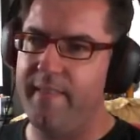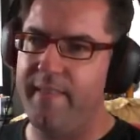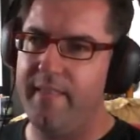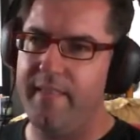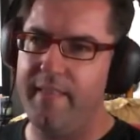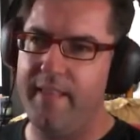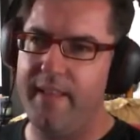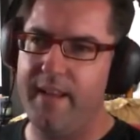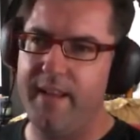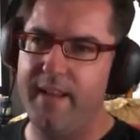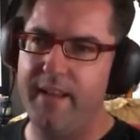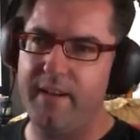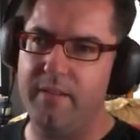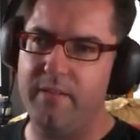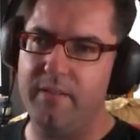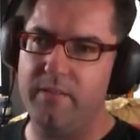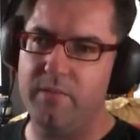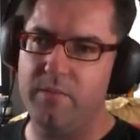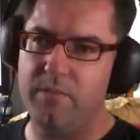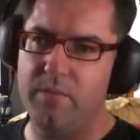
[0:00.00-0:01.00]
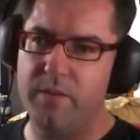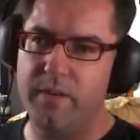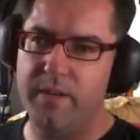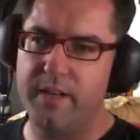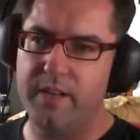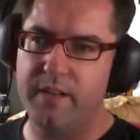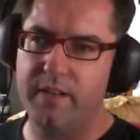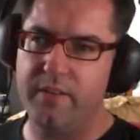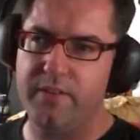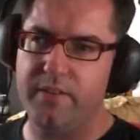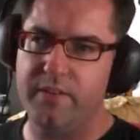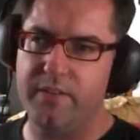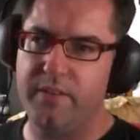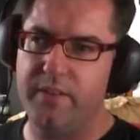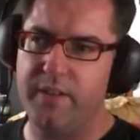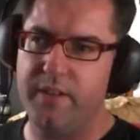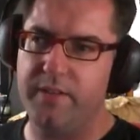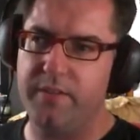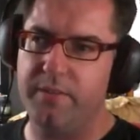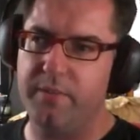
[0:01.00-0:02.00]
Now, what else is
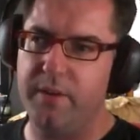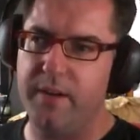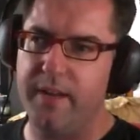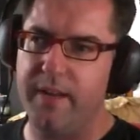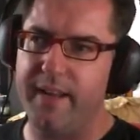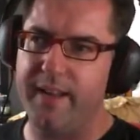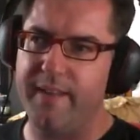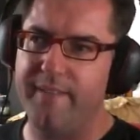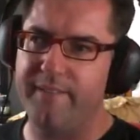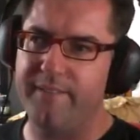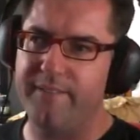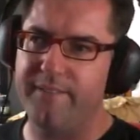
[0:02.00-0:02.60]
this way?